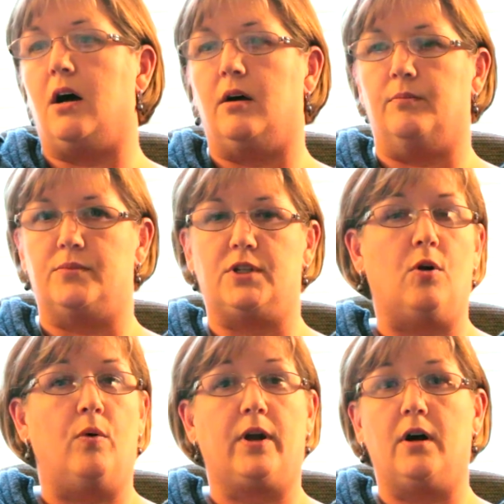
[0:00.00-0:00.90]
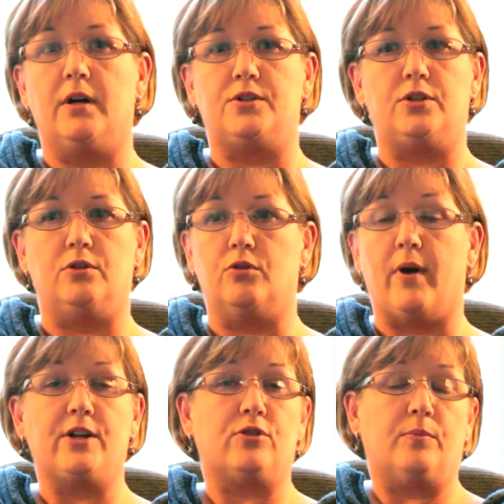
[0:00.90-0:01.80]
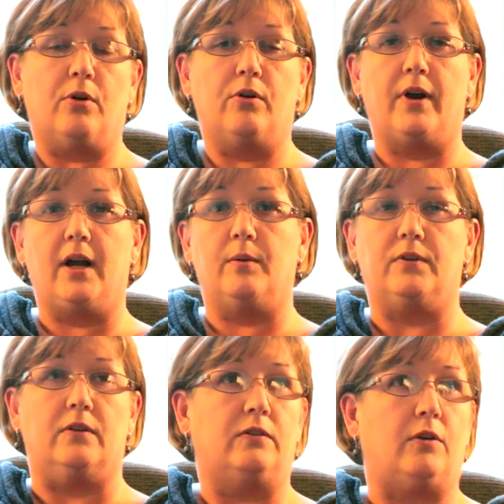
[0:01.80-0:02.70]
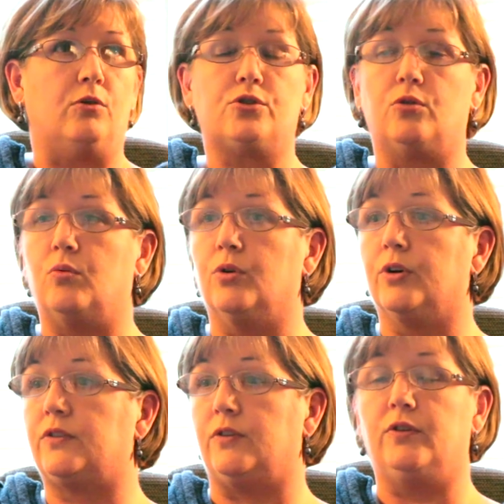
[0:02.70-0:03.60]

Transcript: to going on to graduate programs in social work,